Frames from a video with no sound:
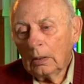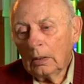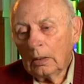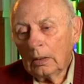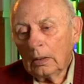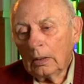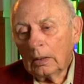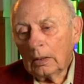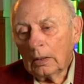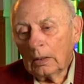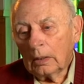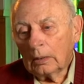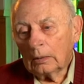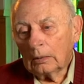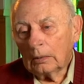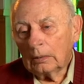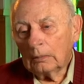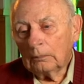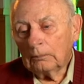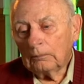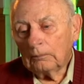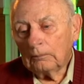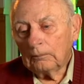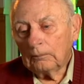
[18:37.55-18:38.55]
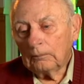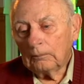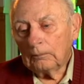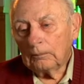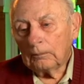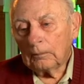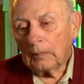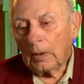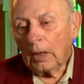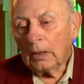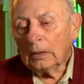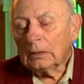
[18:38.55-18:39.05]
And
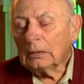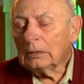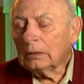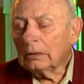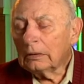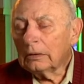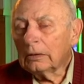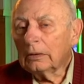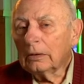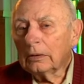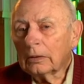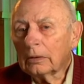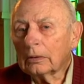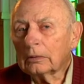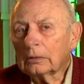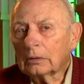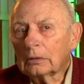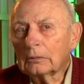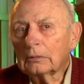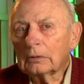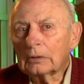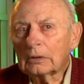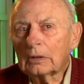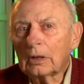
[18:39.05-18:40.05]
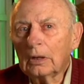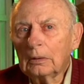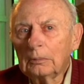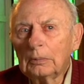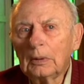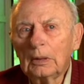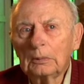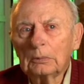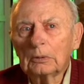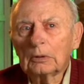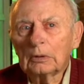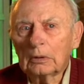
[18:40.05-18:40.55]
I could see that there was gay
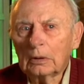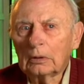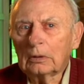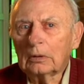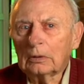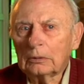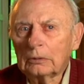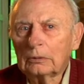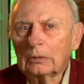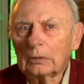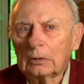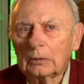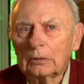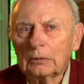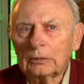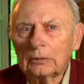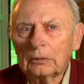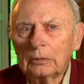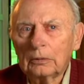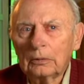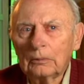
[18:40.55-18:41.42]
people in the church.